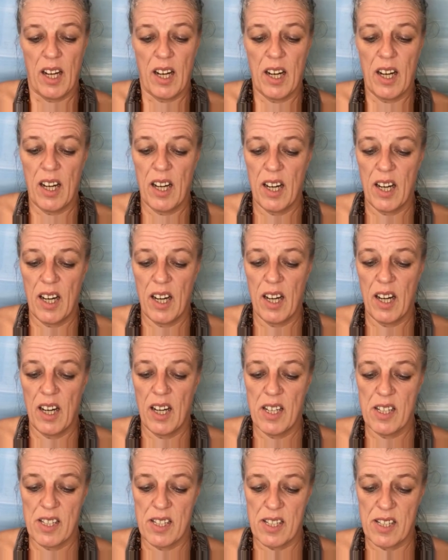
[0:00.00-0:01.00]

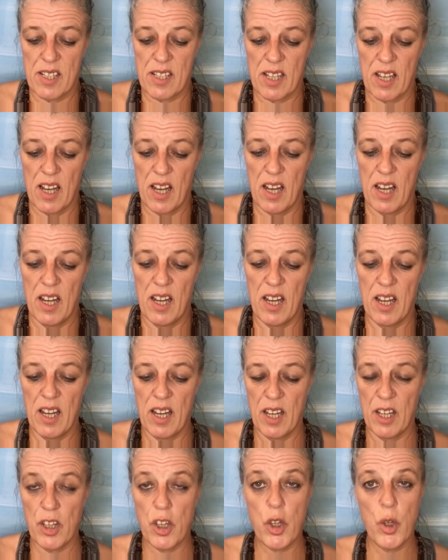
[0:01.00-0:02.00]
As
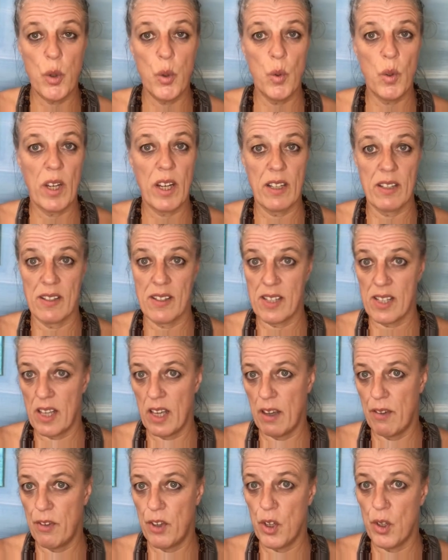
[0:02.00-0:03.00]
you can
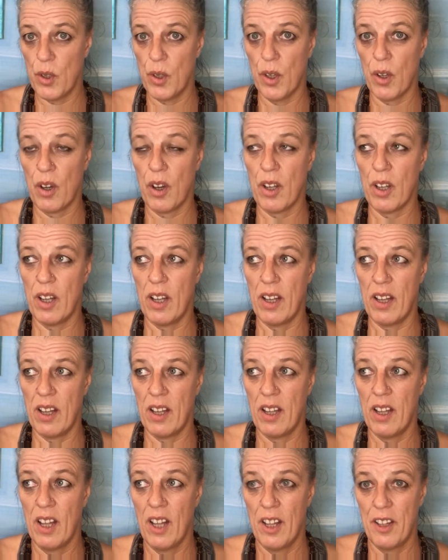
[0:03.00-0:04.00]
see if you look
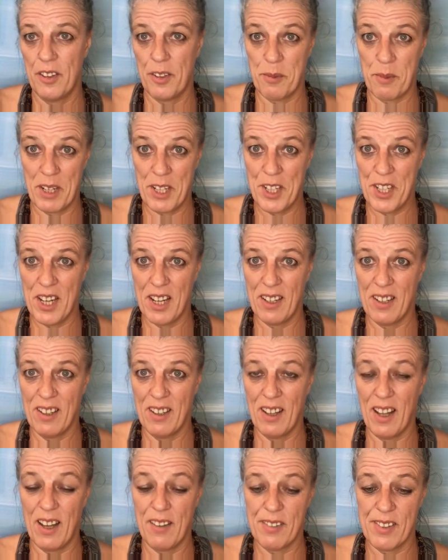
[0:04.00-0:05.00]
through my
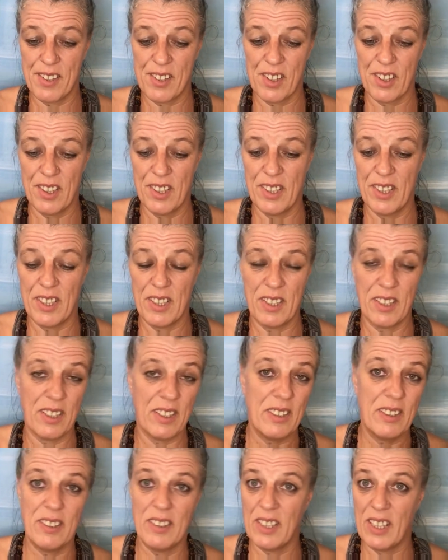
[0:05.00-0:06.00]
channel, I've started it
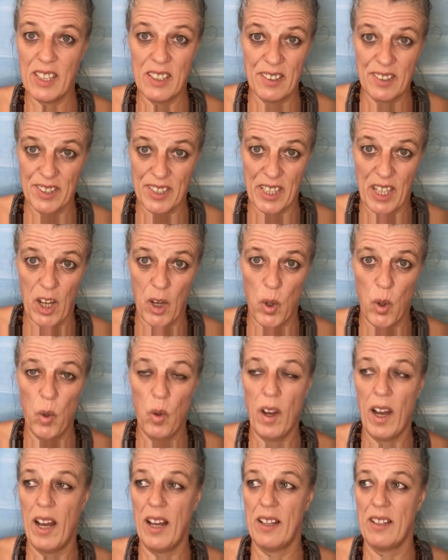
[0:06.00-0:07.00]
years
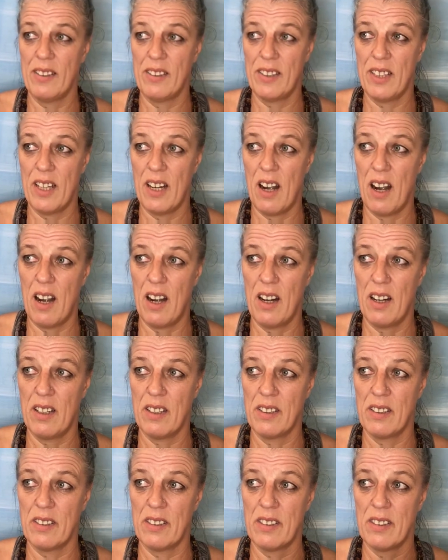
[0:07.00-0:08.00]
ago, and there
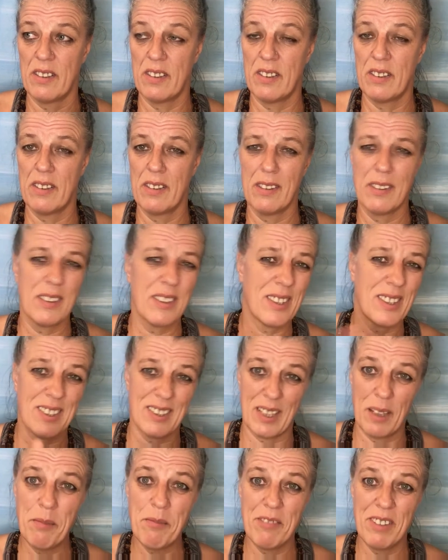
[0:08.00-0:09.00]
are
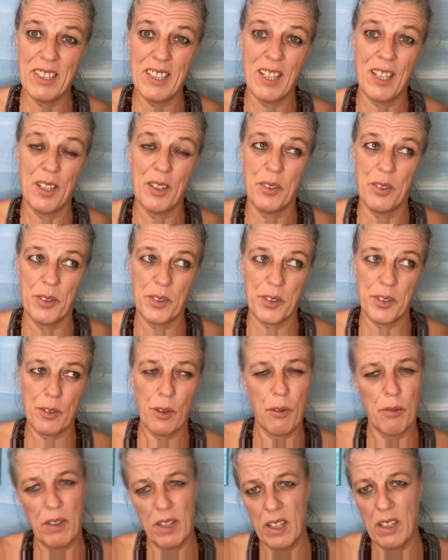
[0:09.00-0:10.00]
some videos,
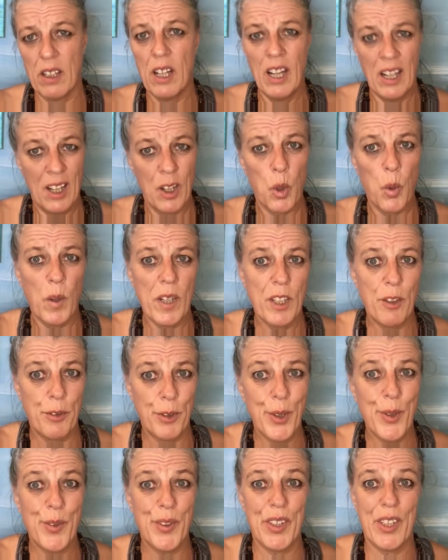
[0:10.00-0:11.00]
well, quite a
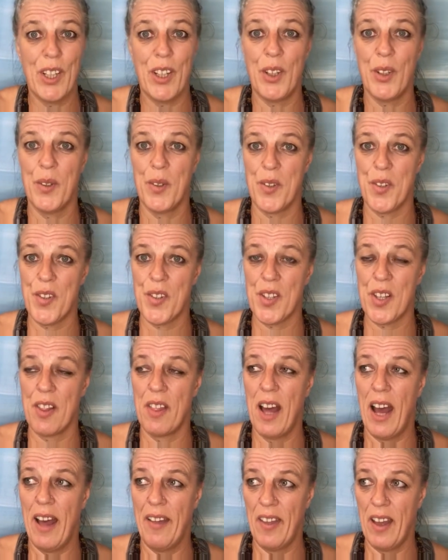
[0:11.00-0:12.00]
few videos
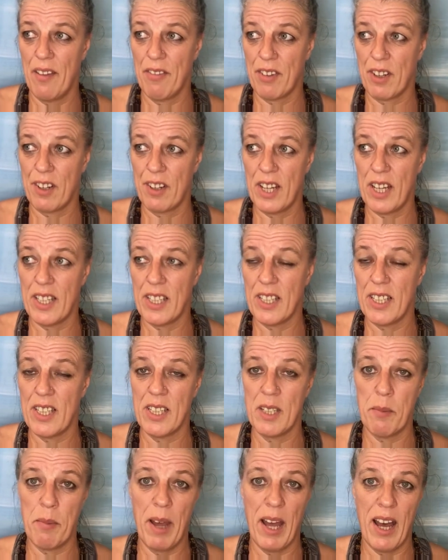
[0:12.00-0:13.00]
that I've created
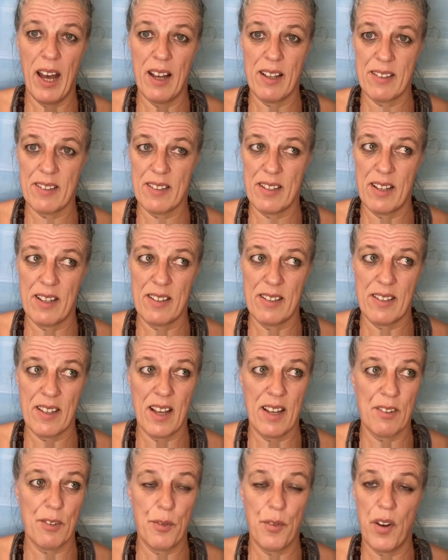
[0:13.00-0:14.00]
in the past,
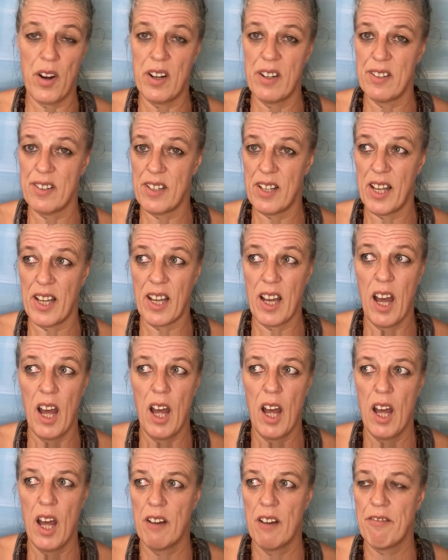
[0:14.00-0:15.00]
as far as like
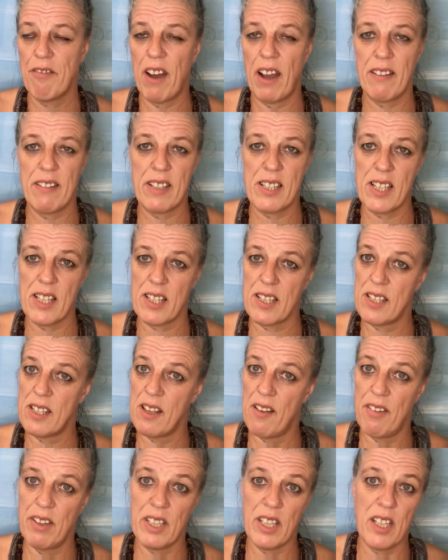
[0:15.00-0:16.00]
5, 6,
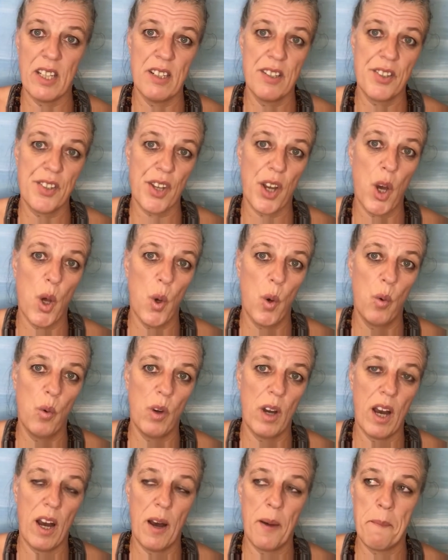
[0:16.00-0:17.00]
7 years
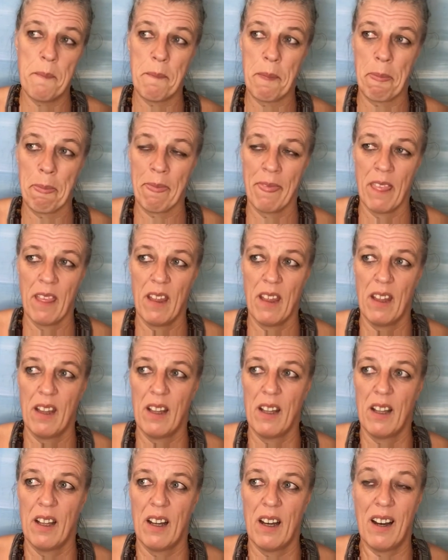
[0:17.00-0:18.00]
ago.
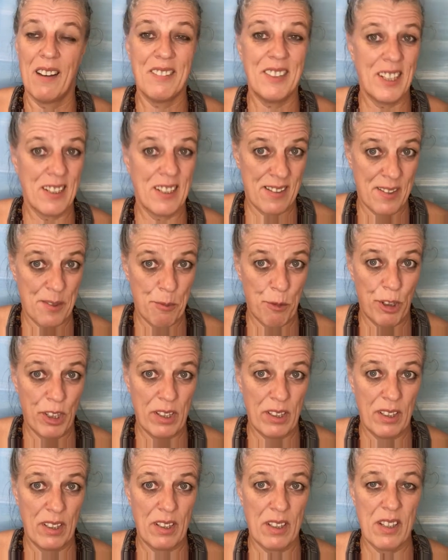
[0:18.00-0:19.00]
I've some
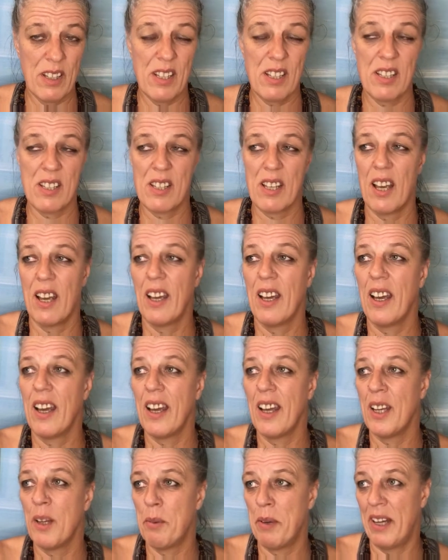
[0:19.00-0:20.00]
readings
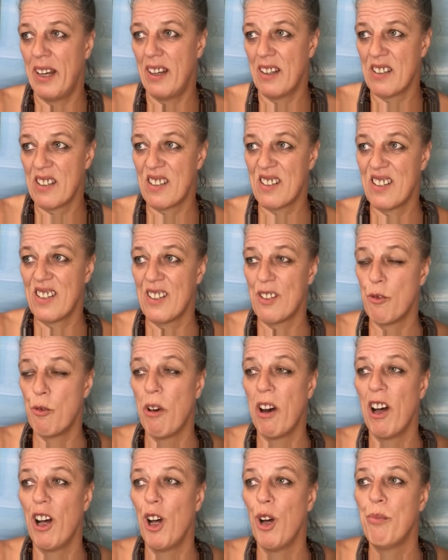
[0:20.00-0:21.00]
in the past as
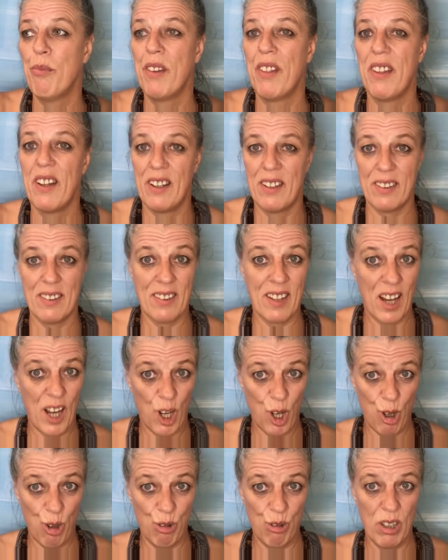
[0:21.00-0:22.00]
well, but then
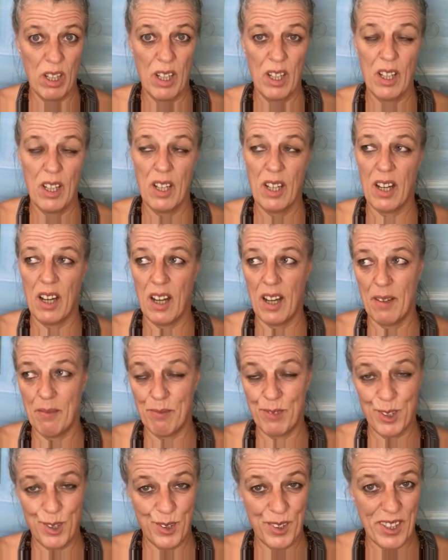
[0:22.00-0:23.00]
now
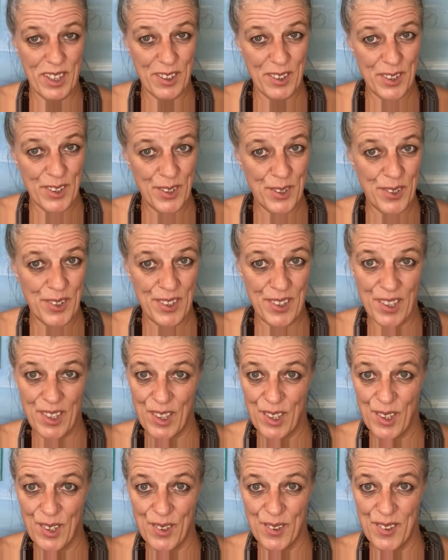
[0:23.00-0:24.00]

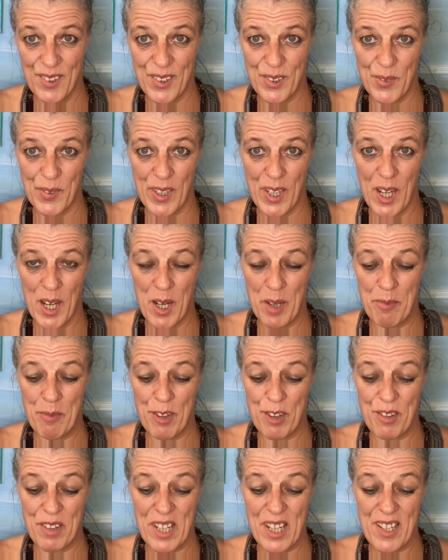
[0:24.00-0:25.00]
2022 is when
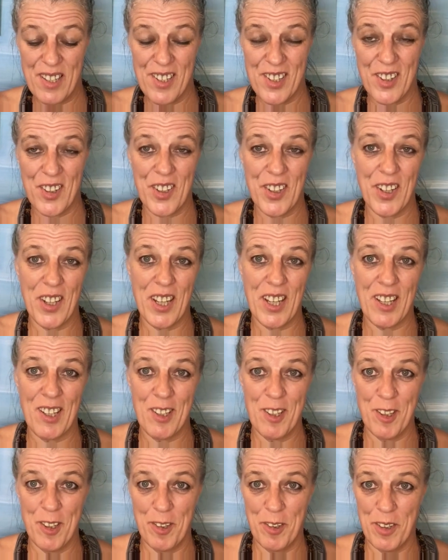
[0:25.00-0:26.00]
I'm restarting
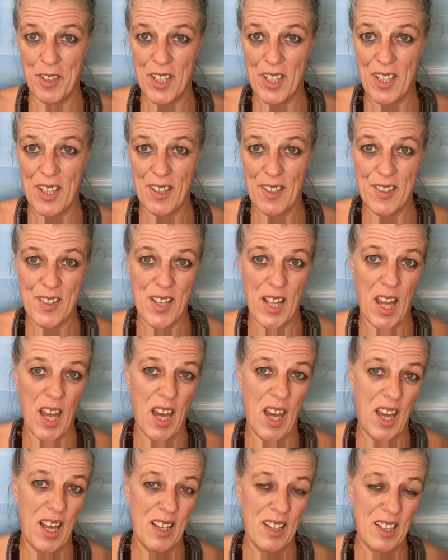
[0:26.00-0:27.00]
to do readings
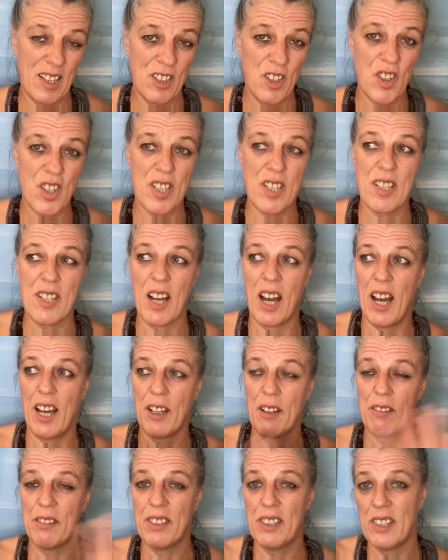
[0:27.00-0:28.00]
again, just
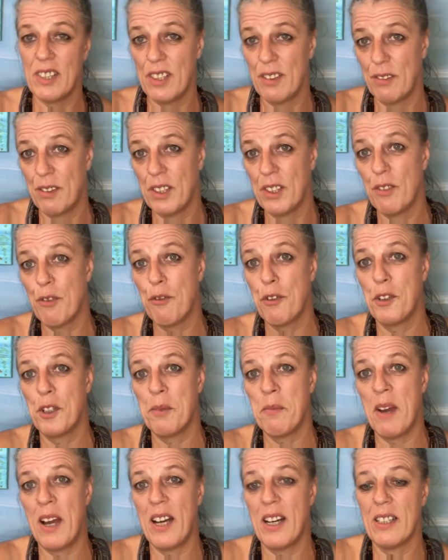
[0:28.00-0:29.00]
kind of in a different
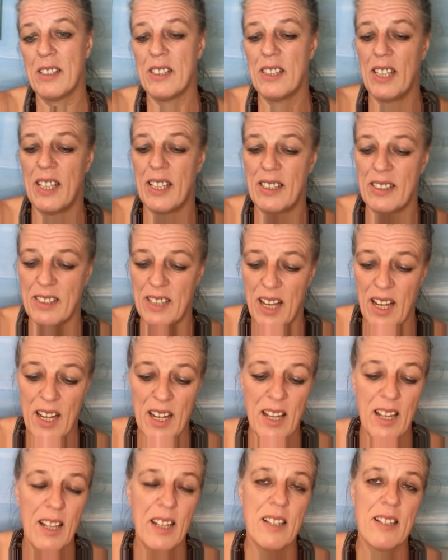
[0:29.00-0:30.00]
format, and
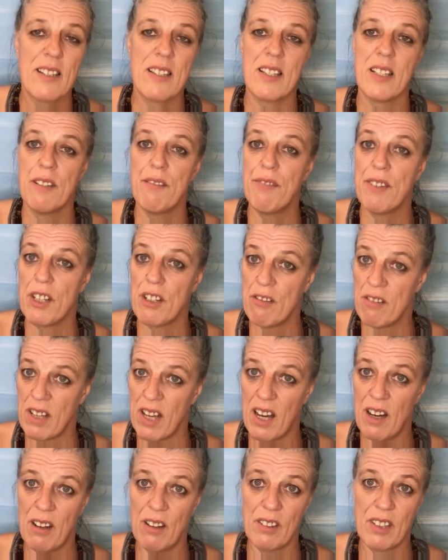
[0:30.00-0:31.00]
still
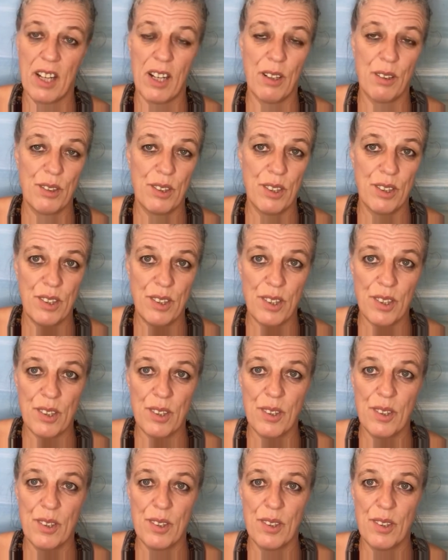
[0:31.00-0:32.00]
figuring out how to
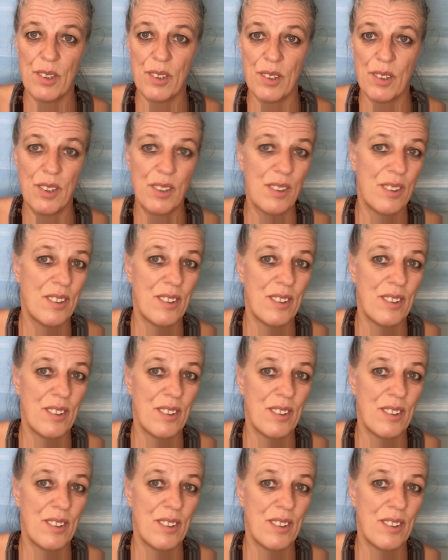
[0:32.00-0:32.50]
do